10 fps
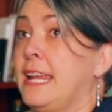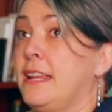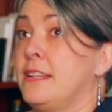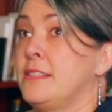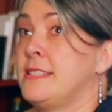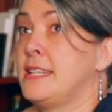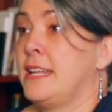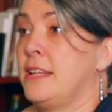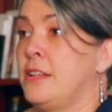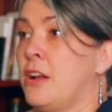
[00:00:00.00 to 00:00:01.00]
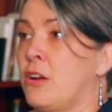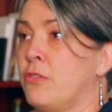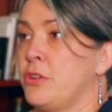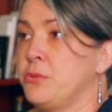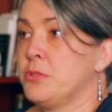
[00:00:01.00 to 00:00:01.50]
and in our
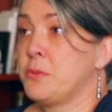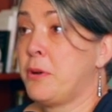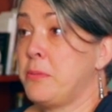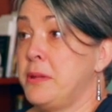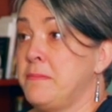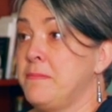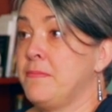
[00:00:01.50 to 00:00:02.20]
renewal department.